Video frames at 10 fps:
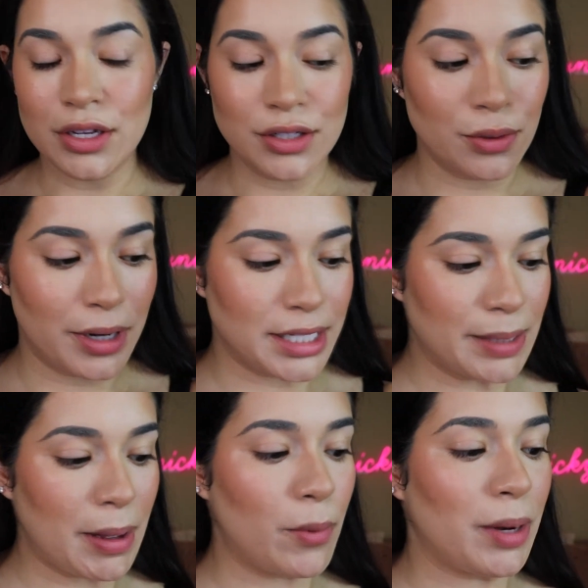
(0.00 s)
So next
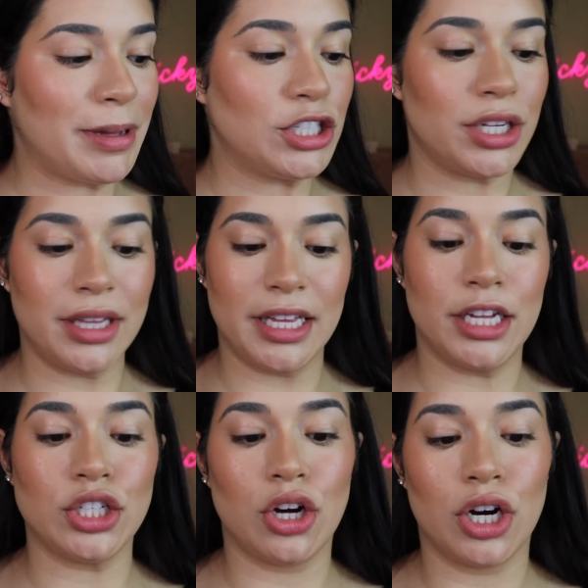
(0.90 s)
up, I want to mention
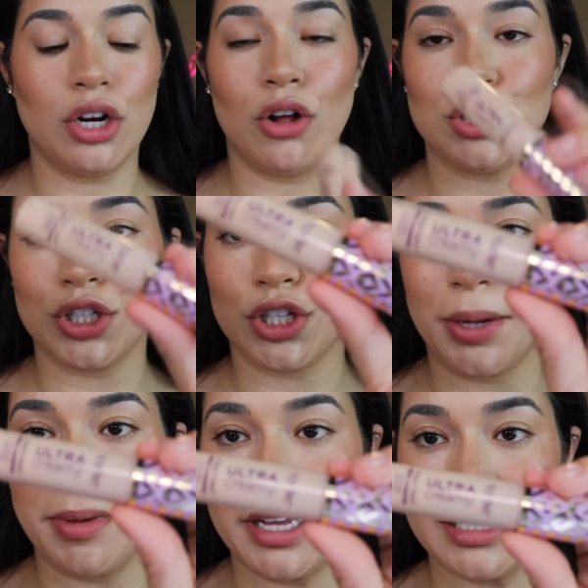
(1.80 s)
the Tarte Ultra
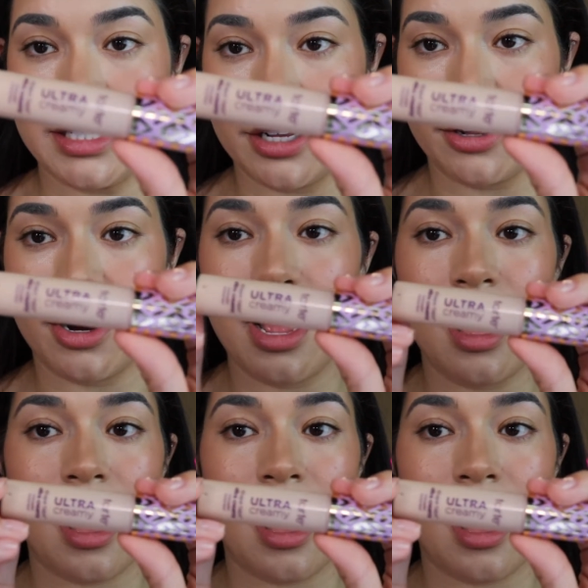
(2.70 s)
Creamy Concealer.